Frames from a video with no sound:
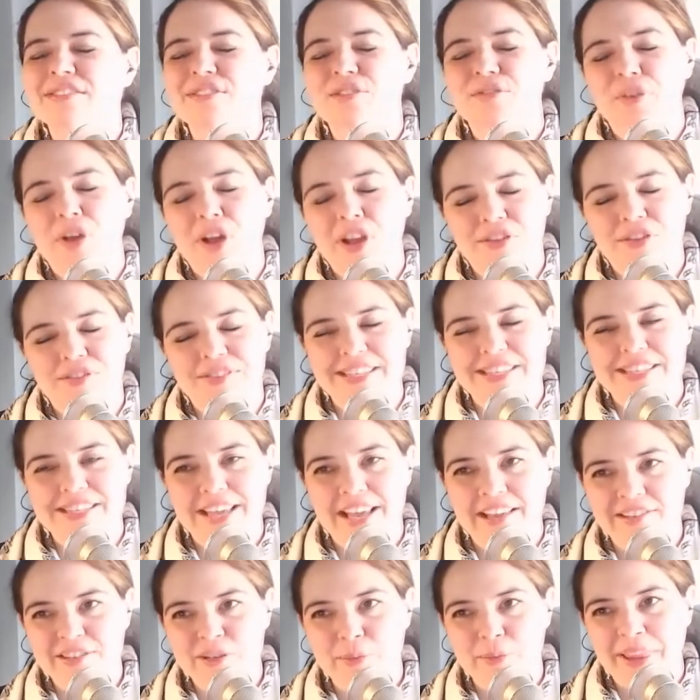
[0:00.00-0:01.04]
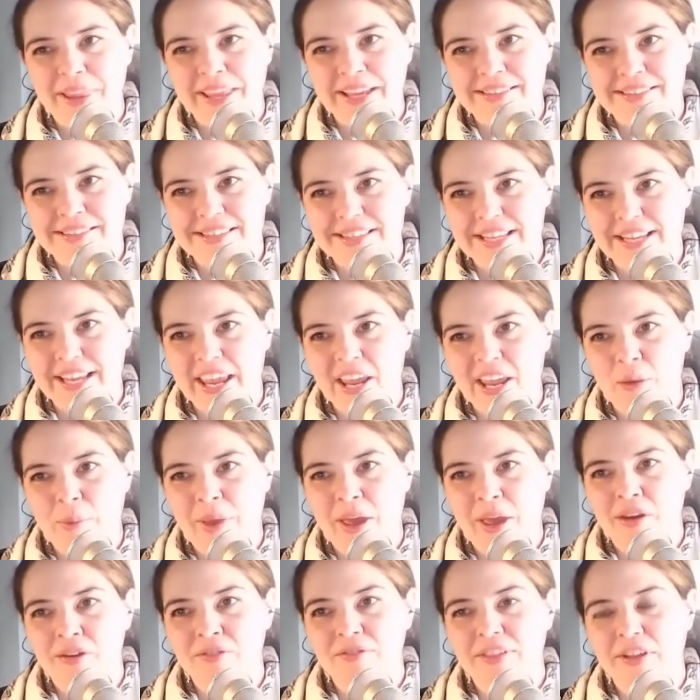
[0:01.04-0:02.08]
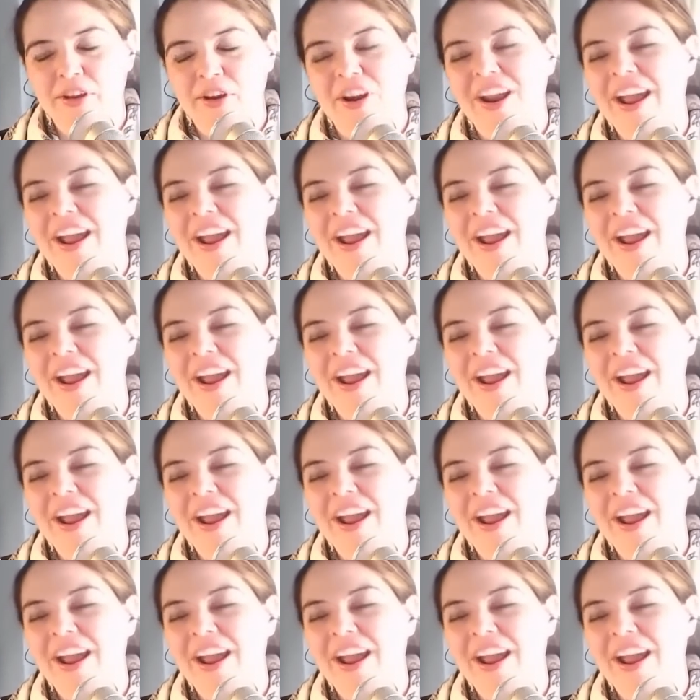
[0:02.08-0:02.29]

of all of the test planes that came out of there.